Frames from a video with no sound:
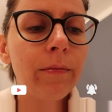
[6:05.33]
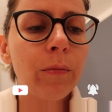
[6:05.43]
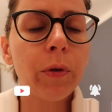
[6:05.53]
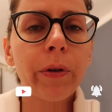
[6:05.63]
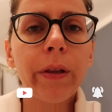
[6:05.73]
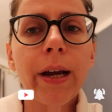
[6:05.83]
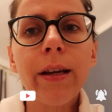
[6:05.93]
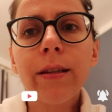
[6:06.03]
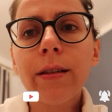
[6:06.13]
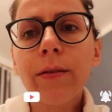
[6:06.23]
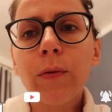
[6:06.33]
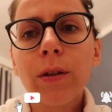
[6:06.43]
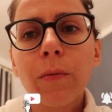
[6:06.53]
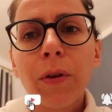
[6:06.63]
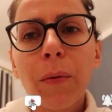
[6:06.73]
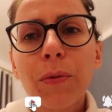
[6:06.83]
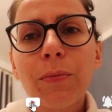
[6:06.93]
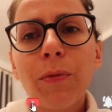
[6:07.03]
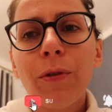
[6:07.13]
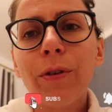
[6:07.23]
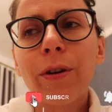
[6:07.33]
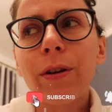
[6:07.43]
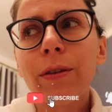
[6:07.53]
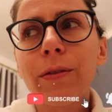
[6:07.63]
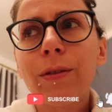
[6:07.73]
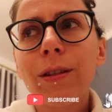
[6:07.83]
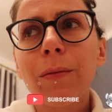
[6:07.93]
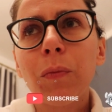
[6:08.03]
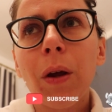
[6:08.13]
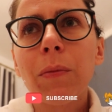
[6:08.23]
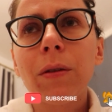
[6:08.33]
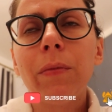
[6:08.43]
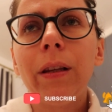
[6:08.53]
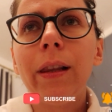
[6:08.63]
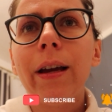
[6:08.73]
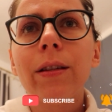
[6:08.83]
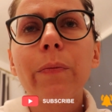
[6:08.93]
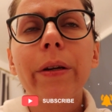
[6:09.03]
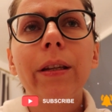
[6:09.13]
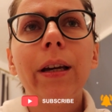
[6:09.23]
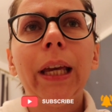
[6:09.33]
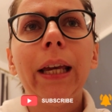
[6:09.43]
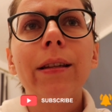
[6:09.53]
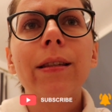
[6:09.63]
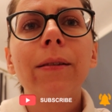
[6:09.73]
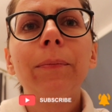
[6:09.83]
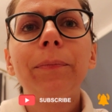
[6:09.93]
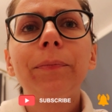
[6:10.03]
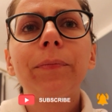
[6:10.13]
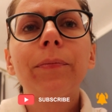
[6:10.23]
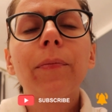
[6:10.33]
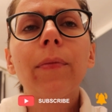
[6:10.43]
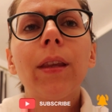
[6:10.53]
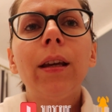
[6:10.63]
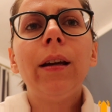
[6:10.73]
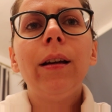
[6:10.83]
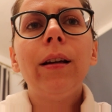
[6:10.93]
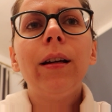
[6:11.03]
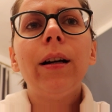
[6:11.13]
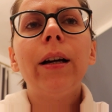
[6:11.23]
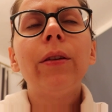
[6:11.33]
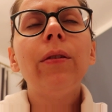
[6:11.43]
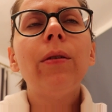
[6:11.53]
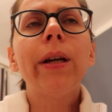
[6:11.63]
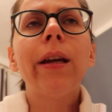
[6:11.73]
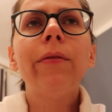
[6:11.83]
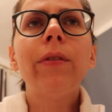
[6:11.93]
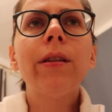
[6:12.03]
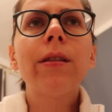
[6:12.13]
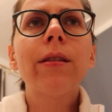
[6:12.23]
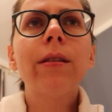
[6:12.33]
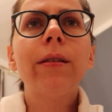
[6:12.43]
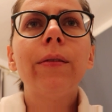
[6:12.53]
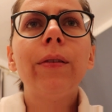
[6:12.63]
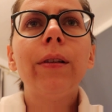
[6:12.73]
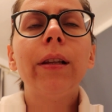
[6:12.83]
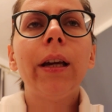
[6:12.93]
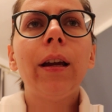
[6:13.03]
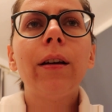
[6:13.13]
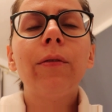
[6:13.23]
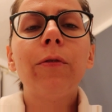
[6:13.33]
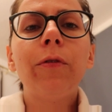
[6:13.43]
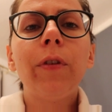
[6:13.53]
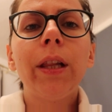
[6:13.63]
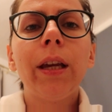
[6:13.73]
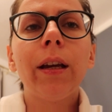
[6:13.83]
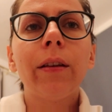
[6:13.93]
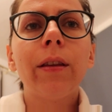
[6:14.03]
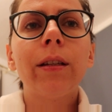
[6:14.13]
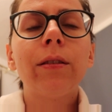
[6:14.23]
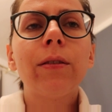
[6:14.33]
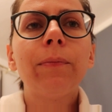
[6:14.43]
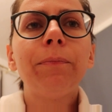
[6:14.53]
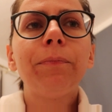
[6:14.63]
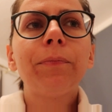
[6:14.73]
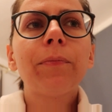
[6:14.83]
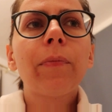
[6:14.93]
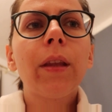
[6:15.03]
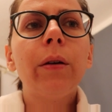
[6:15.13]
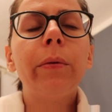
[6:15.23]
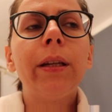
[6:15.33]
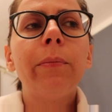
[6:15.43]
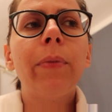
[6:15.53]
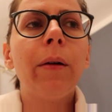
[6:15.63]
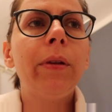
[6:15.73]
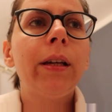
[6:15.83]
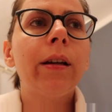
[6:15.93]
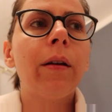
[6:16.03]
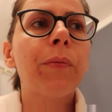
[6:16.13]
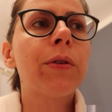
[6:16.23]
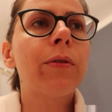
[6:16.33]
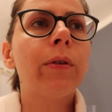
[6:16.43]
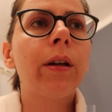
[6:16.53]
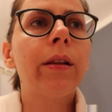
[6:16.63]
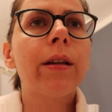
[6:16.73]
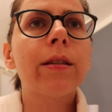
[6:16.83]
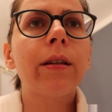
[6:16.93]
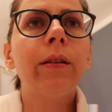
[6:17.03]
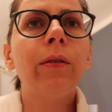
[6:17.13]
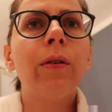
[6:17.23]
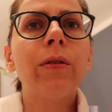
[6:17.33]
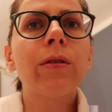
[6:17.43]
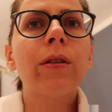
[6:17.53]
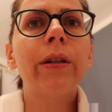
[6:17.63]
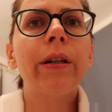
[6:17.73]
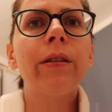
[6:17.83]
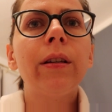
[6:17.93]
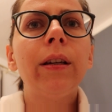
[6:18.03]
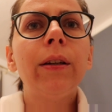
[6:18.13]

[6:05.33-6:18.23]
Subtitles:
more or less, sometimes more, sometimes a bit less, but I guess, I don't know, I have this like feeling that when the public comes to a classical concert,